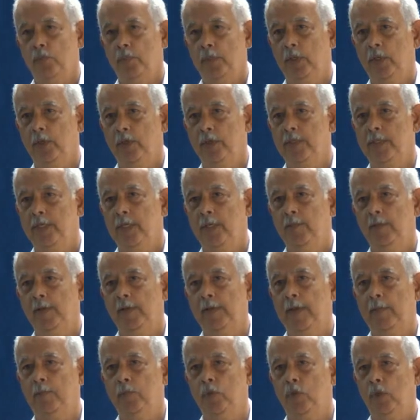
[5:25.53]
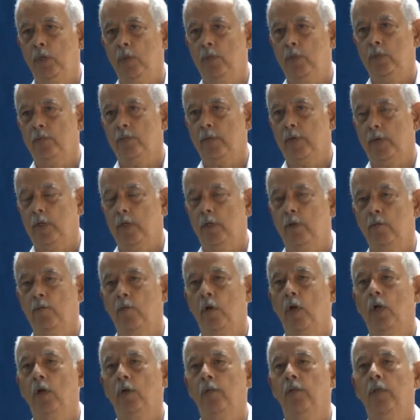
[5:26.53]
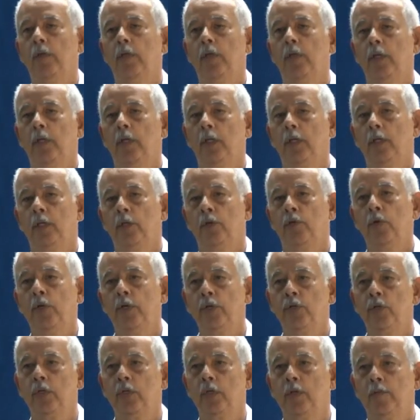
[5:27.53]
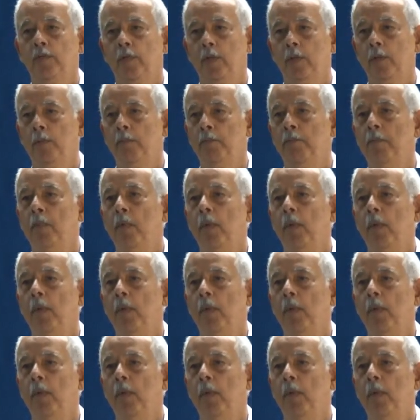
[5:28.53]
because David Abdullah was very involved in the creation of the